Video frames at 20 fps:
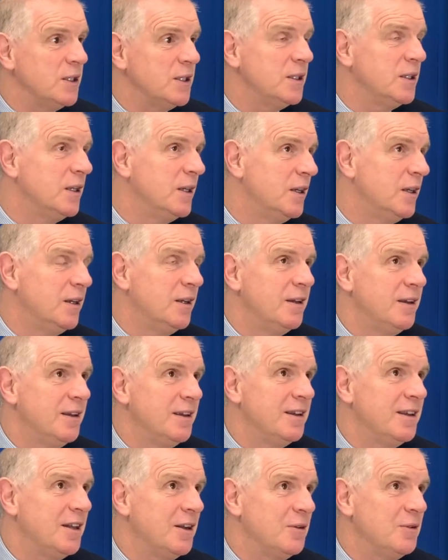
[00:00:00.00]

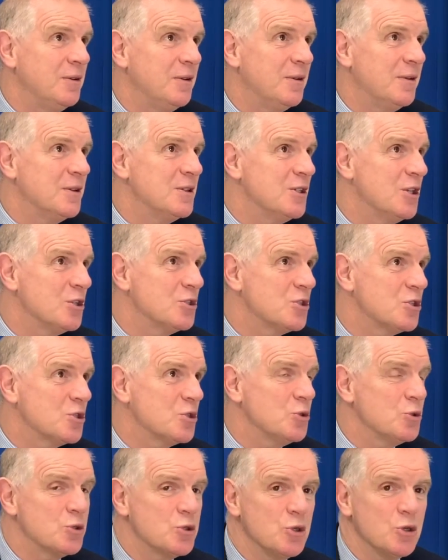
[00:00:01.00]
And lots of
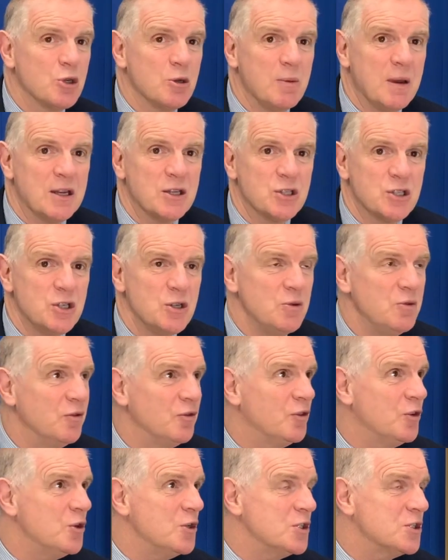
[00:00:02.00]
schools talk about student
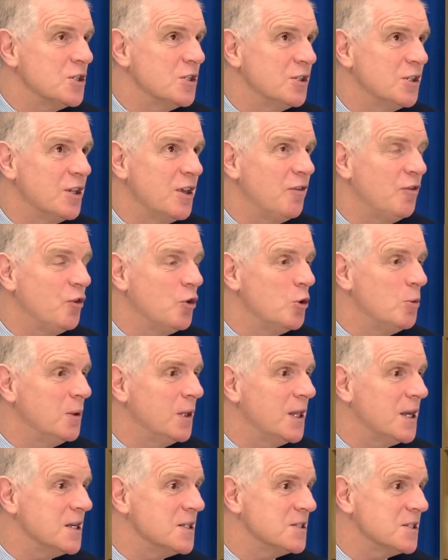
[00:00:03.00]
voice and they
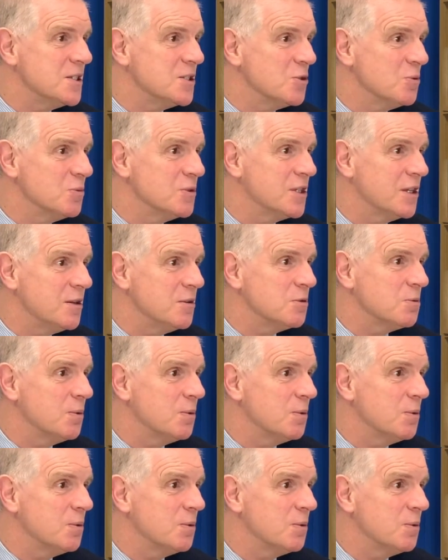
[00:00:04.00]
formalise it sometimes,